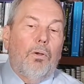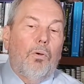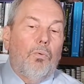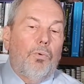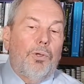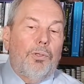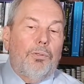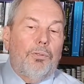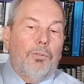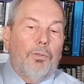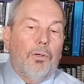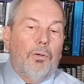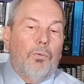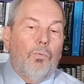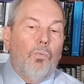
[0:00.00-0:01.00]
go with
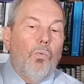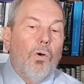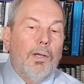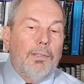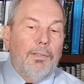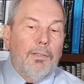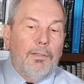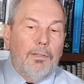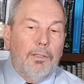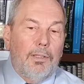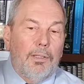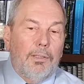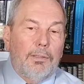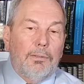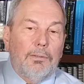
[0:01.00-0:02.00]
one
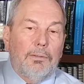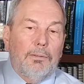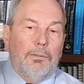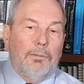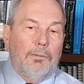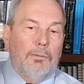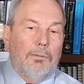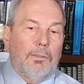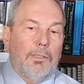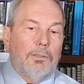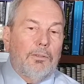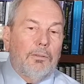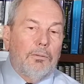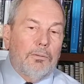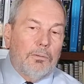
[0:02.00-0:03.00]
thing
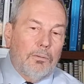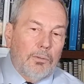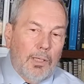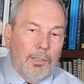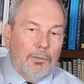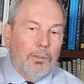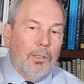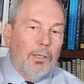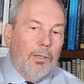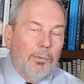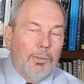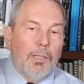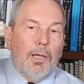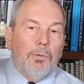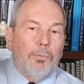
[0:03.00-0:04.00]

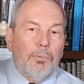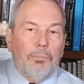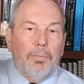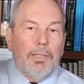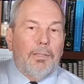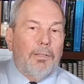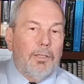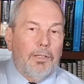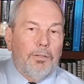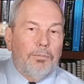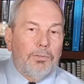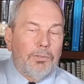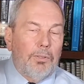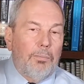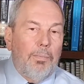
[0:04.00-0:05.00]
that I might think
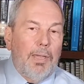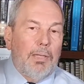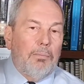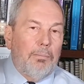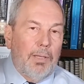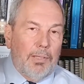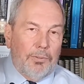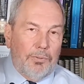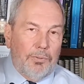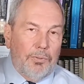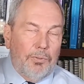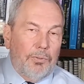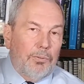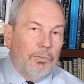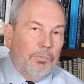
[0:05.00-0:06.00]
of as the main
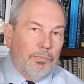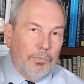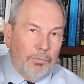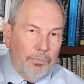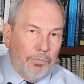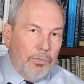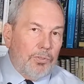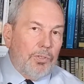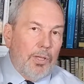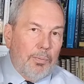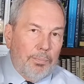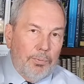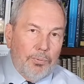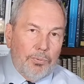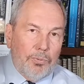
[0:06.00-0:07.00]
medicines. For
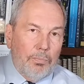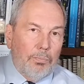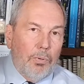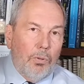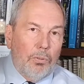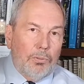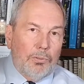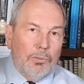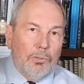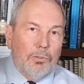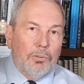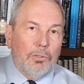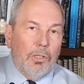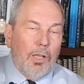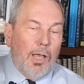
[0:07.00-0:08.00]
example,
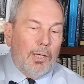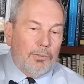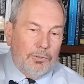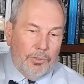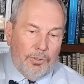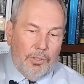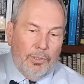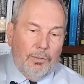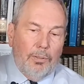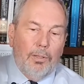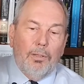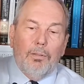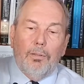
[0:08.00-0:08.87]
Cymbalta, duloxetine.